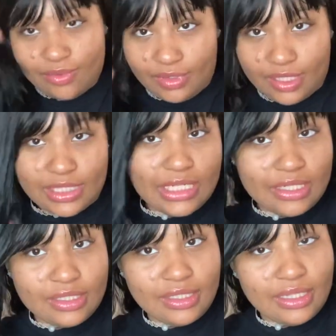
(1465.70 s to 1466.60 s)
doing the
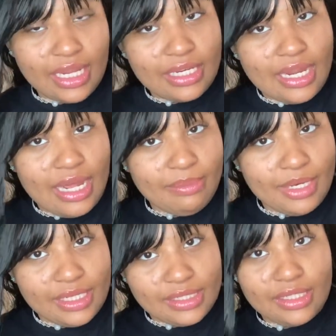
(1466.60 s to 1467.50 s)
styles till like 9
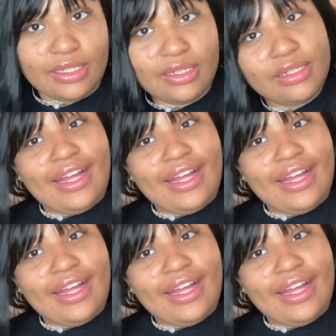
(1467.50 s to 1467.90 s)
minutes in.